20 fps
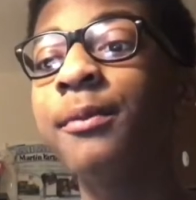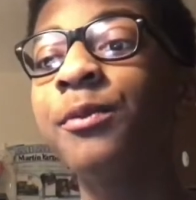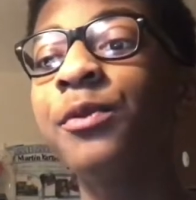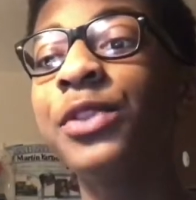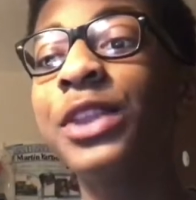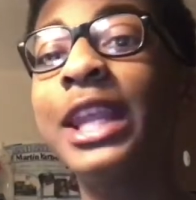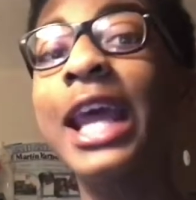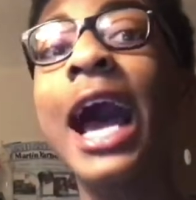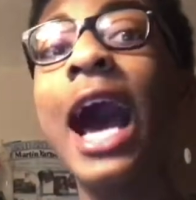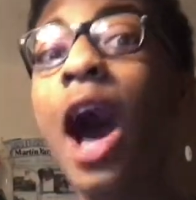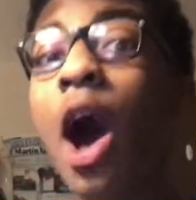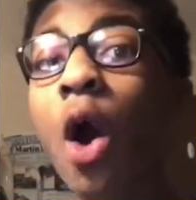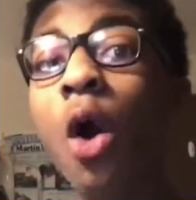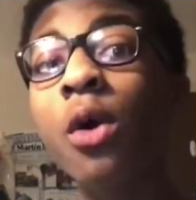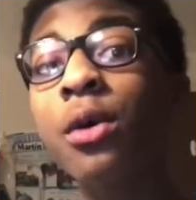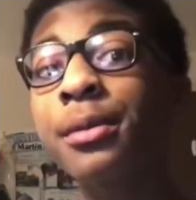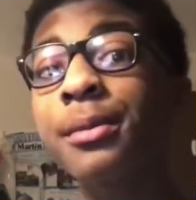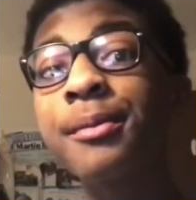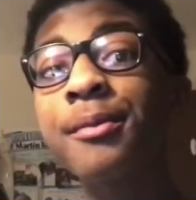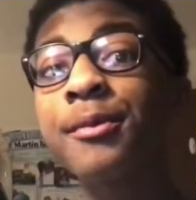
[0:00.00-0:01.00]

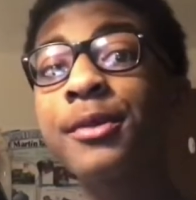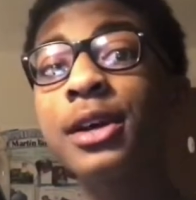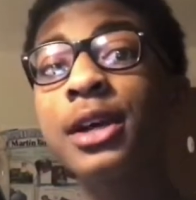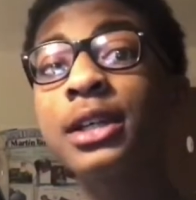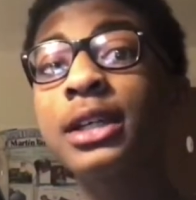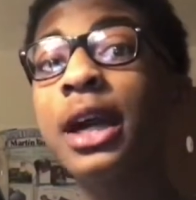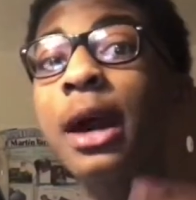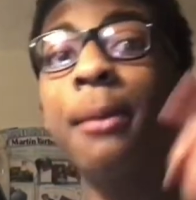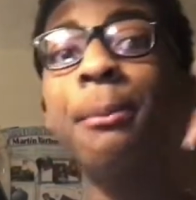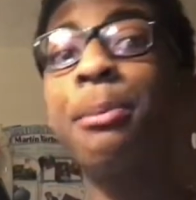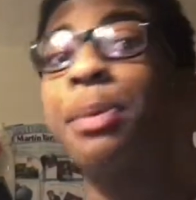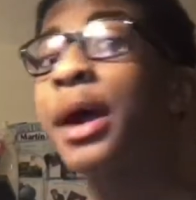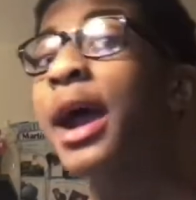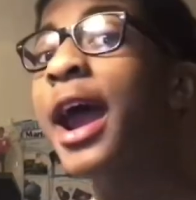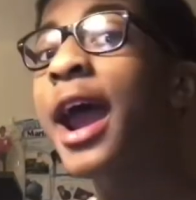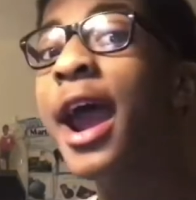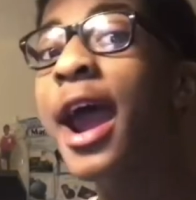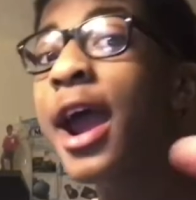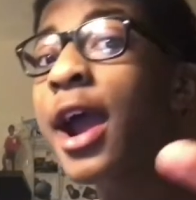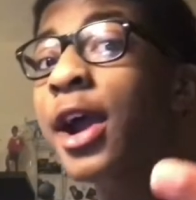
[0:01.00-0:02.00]
Now,
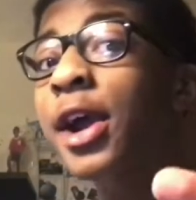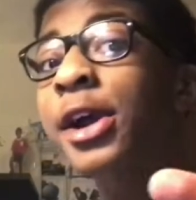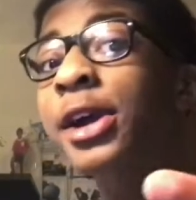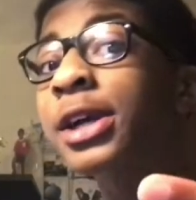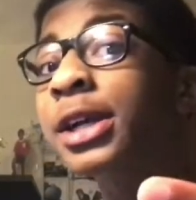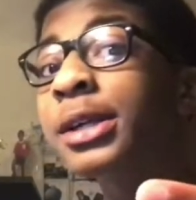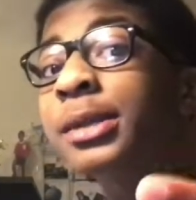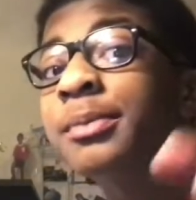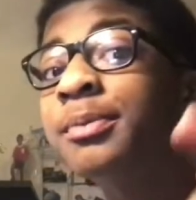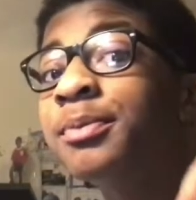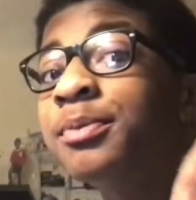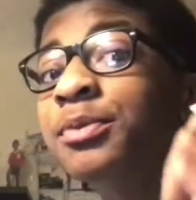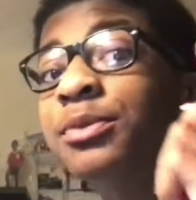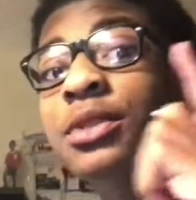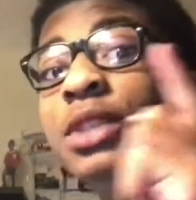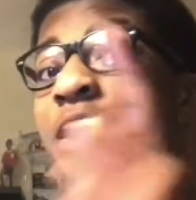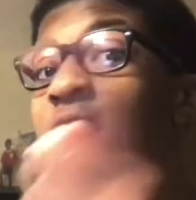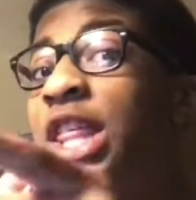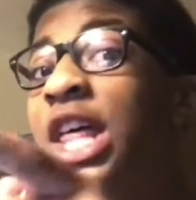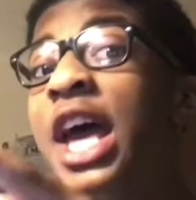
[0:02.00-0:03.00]
compare
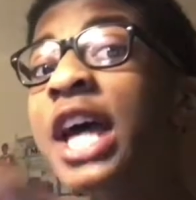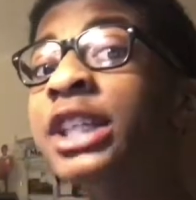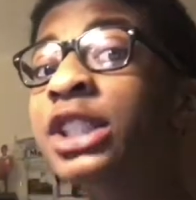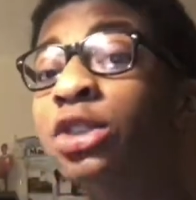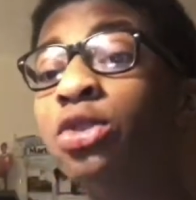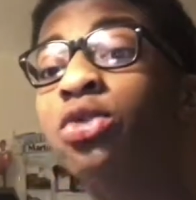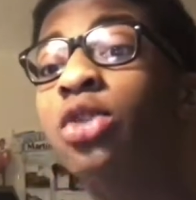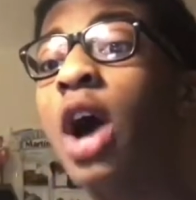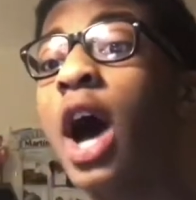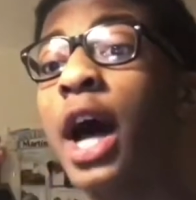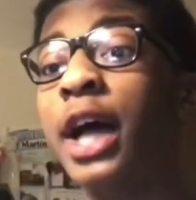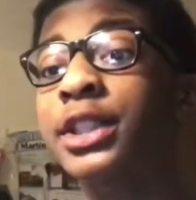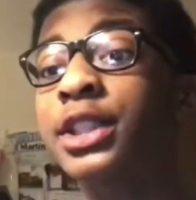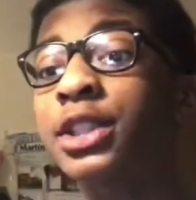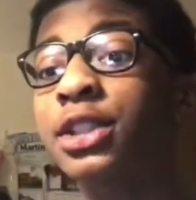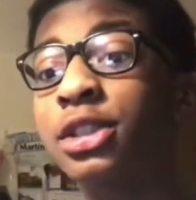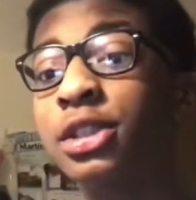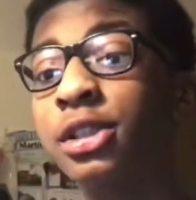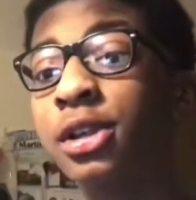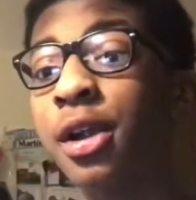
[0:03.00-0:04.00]
this
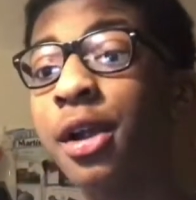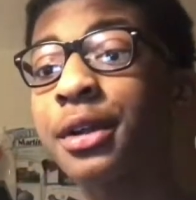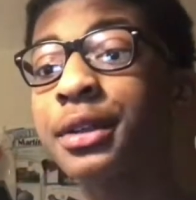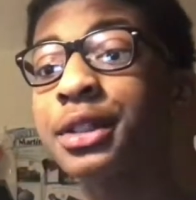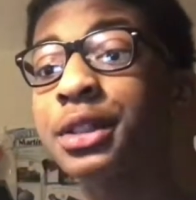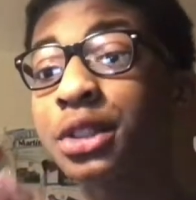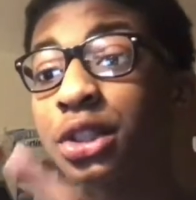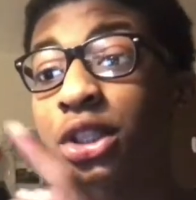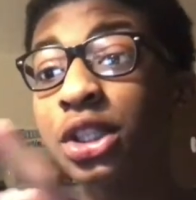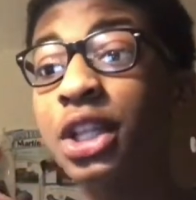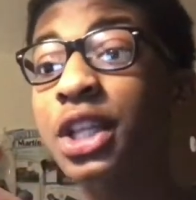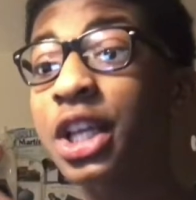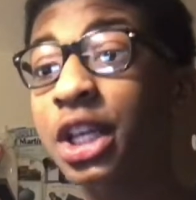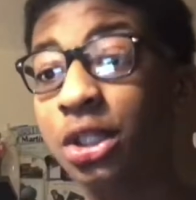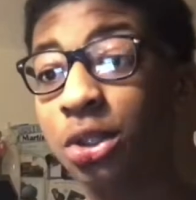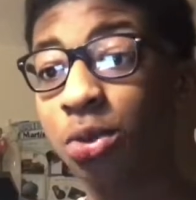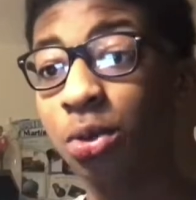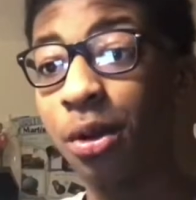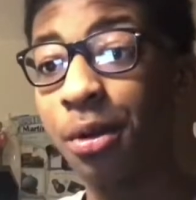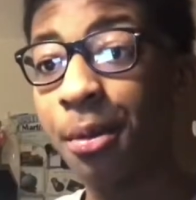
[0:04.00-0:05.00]
roster to
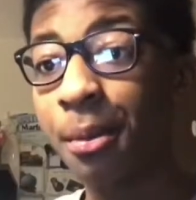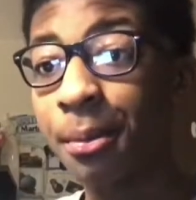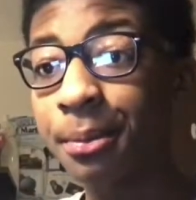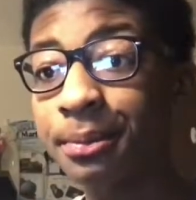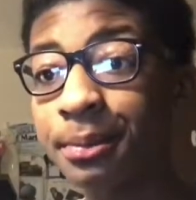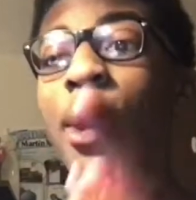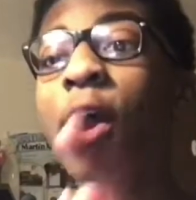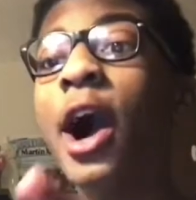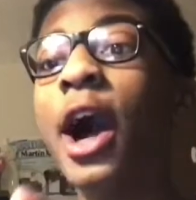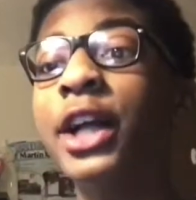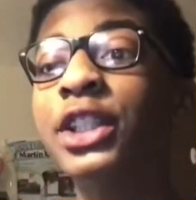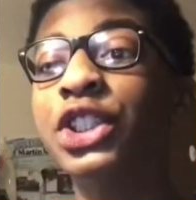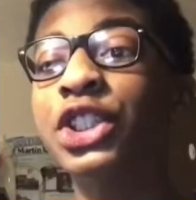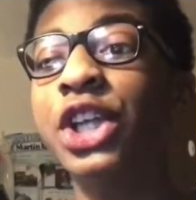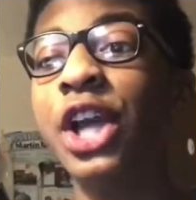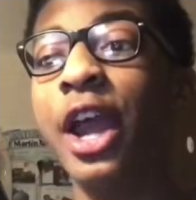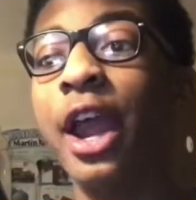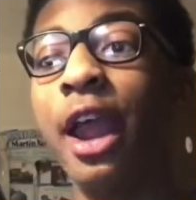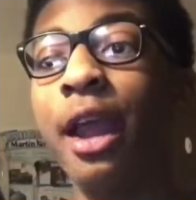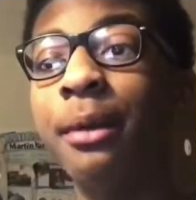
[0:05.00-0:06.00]
this one. LeBron
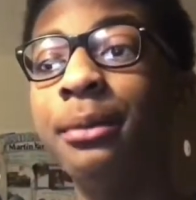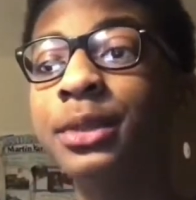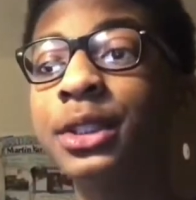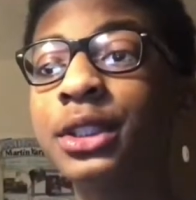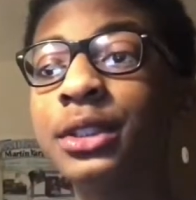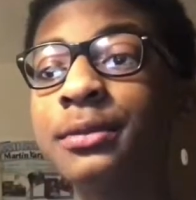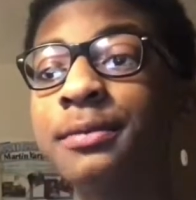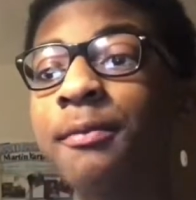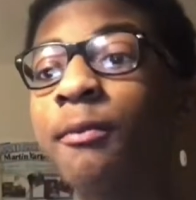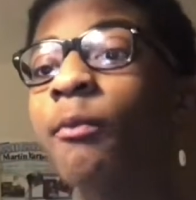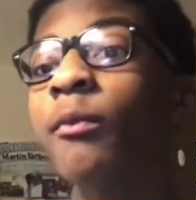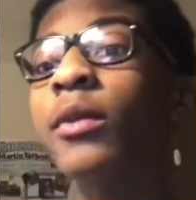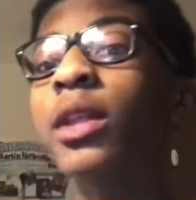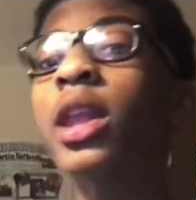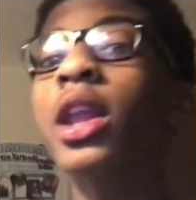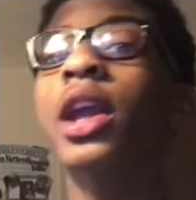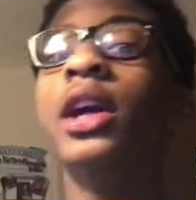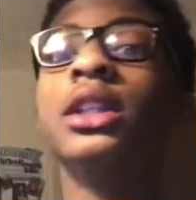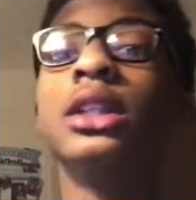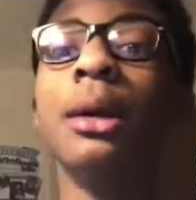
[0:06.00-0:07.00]
James,
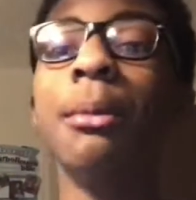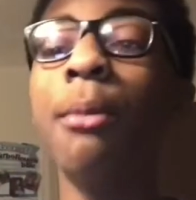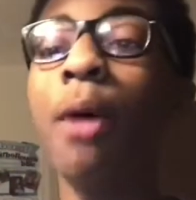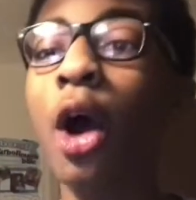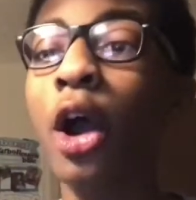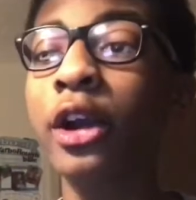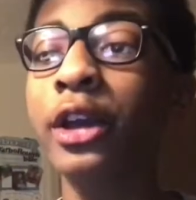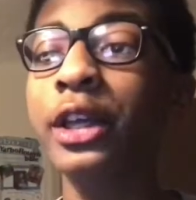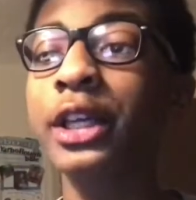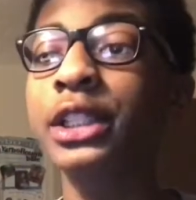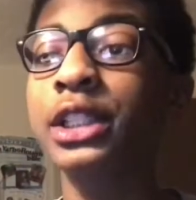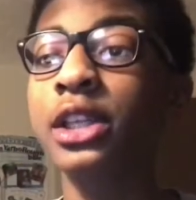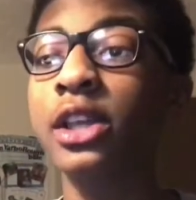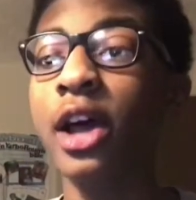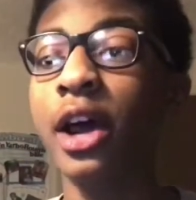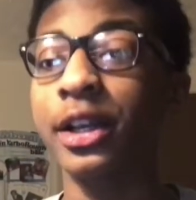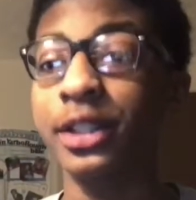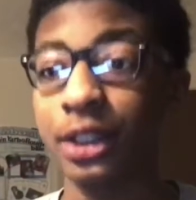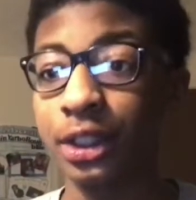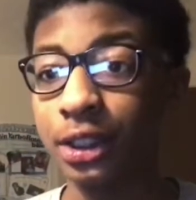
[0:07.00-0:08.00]
DeMarcus
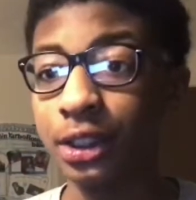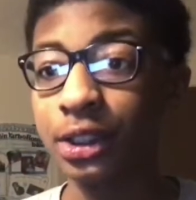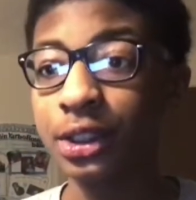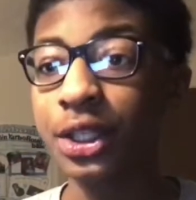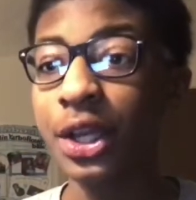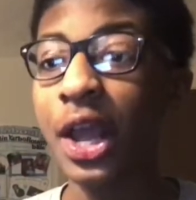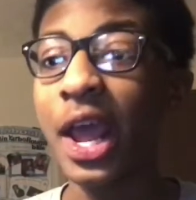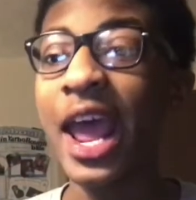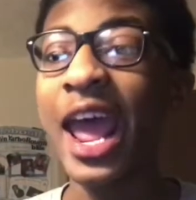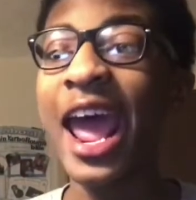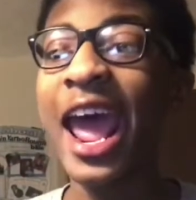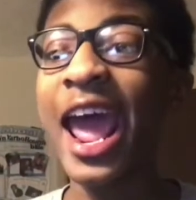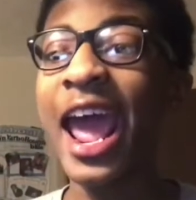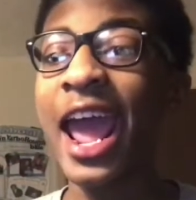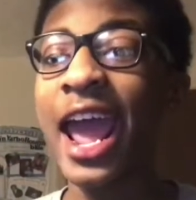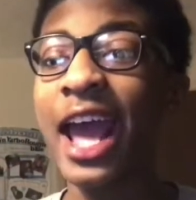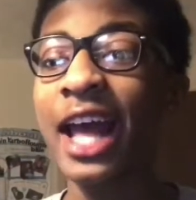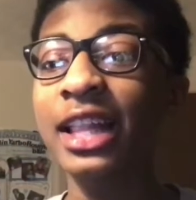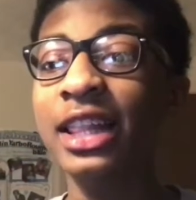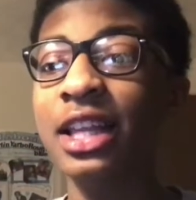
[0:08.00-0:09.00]
Cousins,
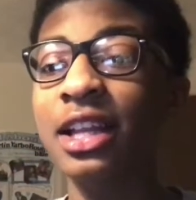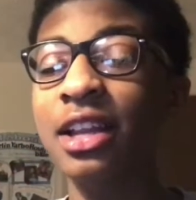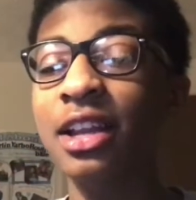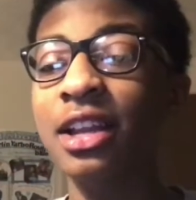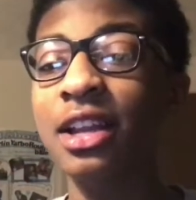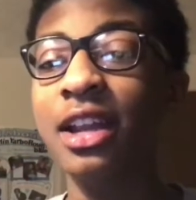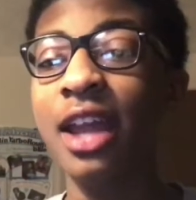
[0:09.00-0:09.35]
Anthony